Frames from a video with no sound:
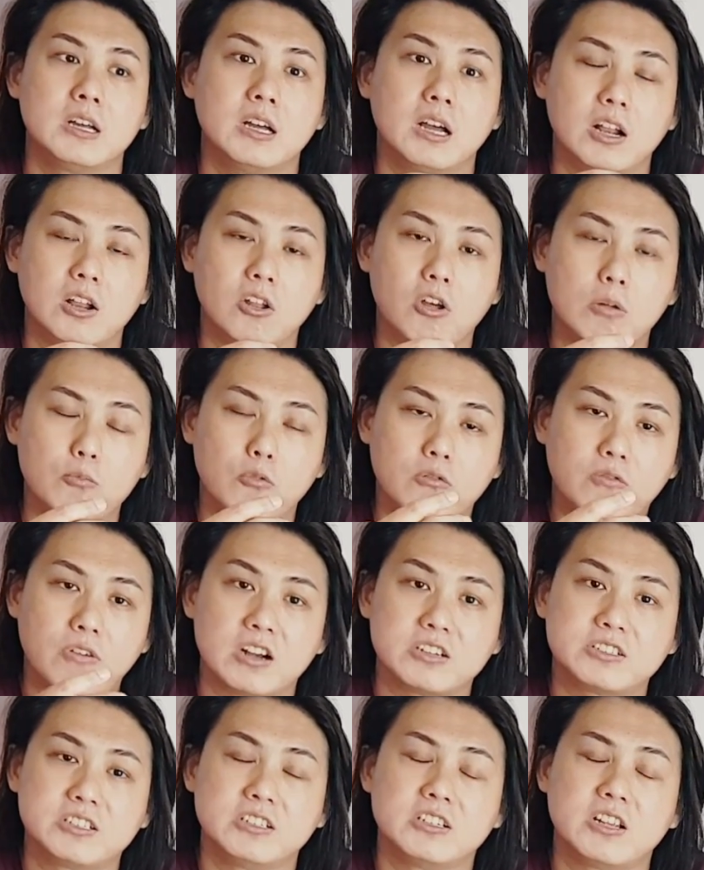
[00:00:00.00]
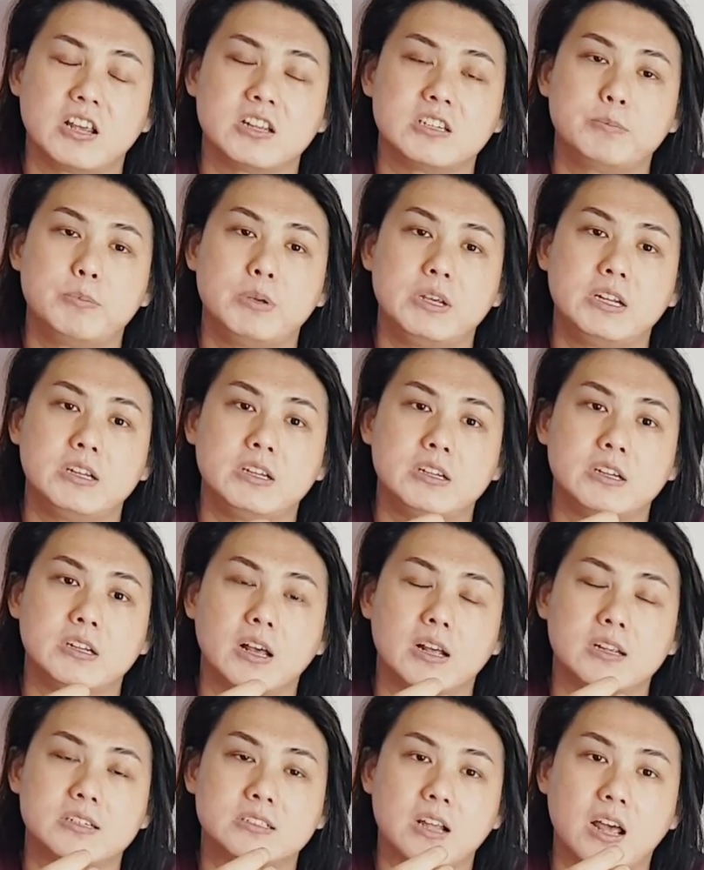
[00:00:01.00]
A lot more functions has been
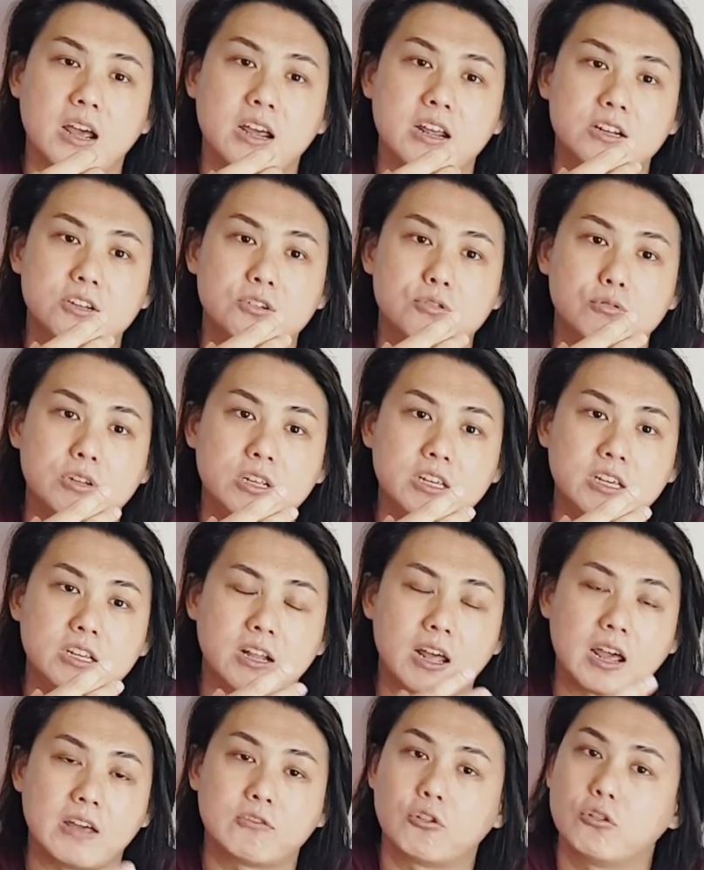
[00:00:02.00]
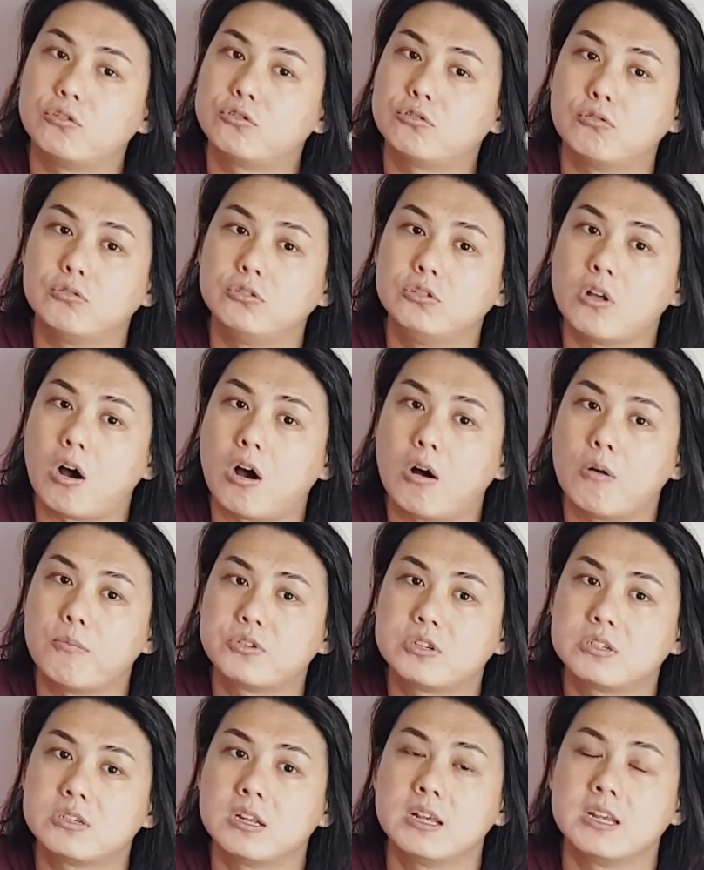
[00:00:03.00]
assigned to the live control
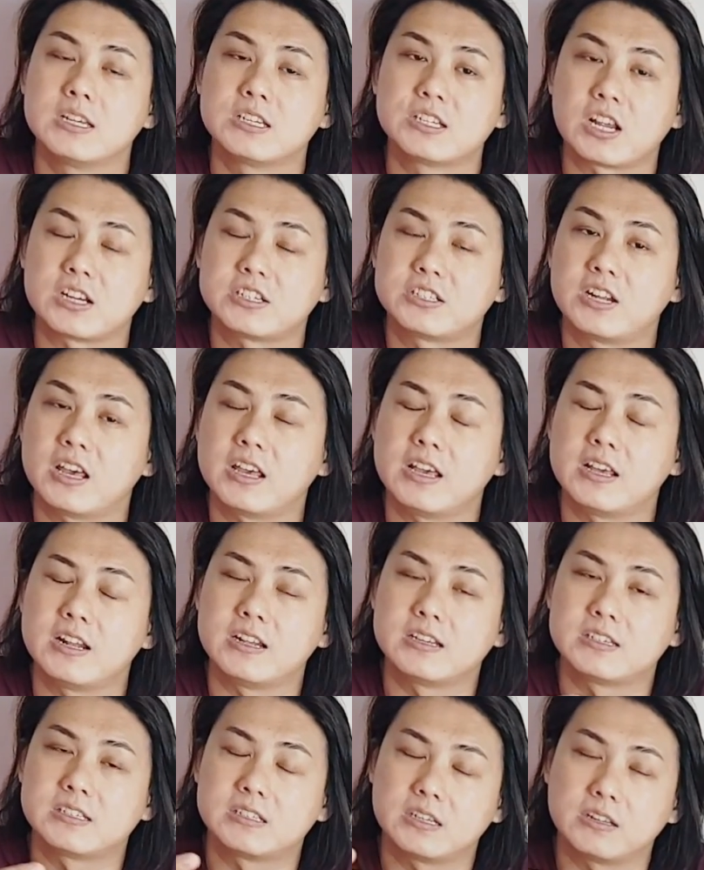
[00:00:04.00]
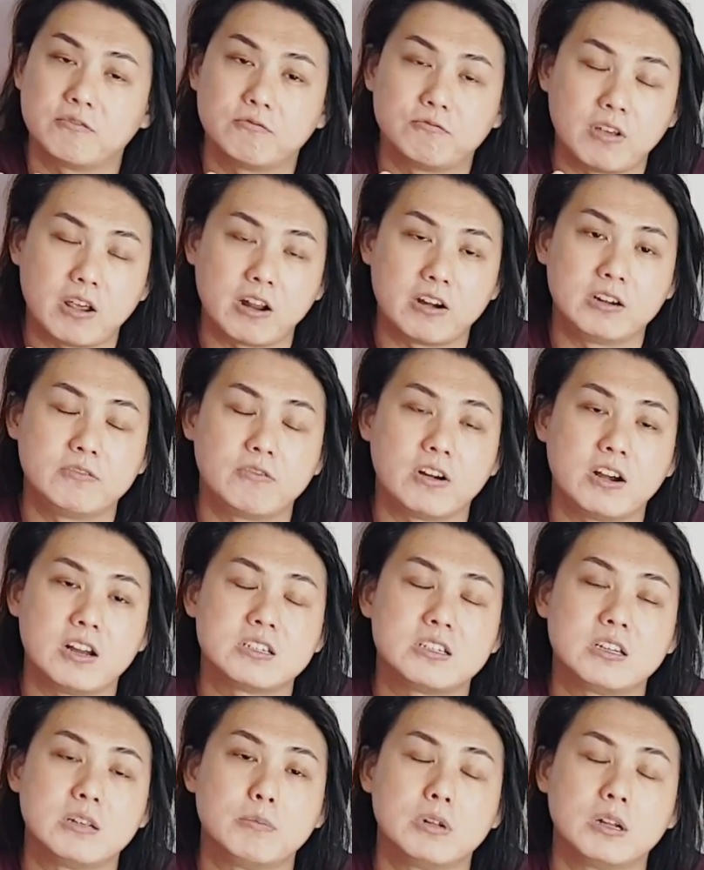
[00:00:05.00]
knobs, such that it is very, very
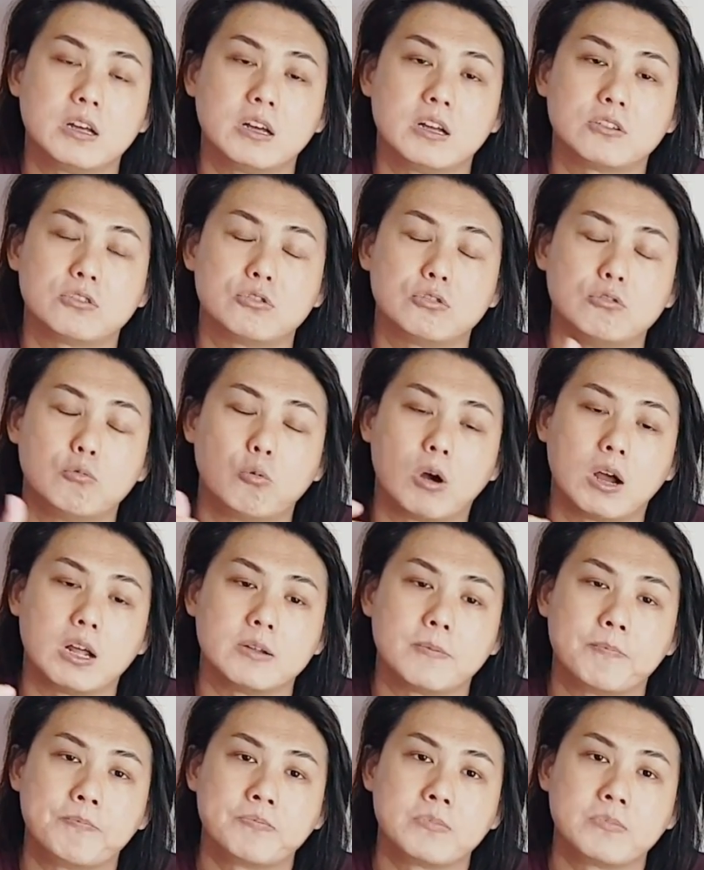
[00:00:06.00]
similar to what